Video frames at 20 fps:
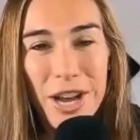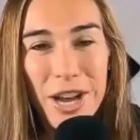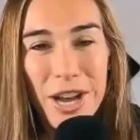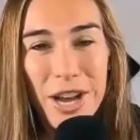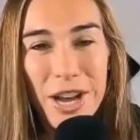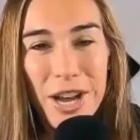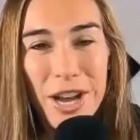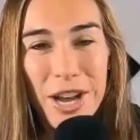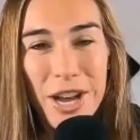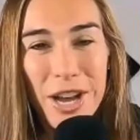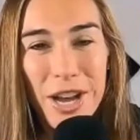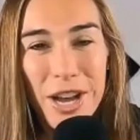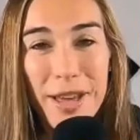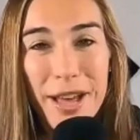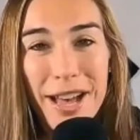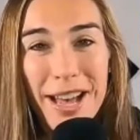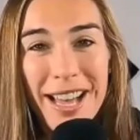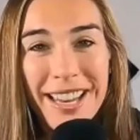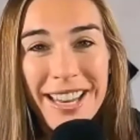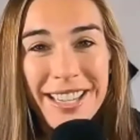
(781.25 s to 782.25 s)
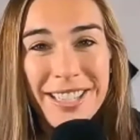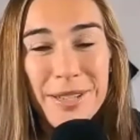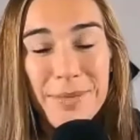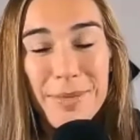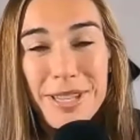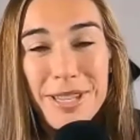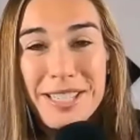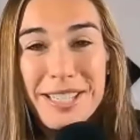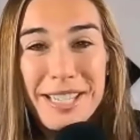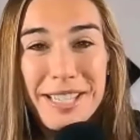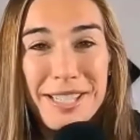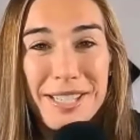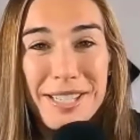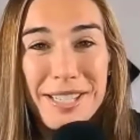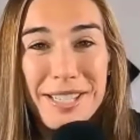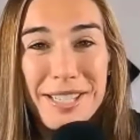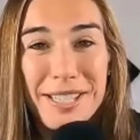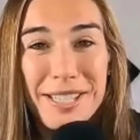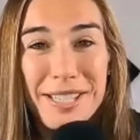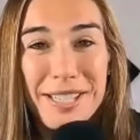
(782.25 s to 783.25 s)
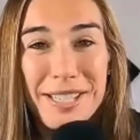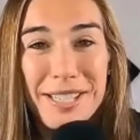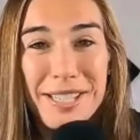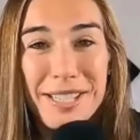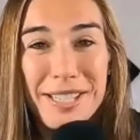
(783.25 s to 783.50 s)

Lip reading: the marathon and some of the distance events would be a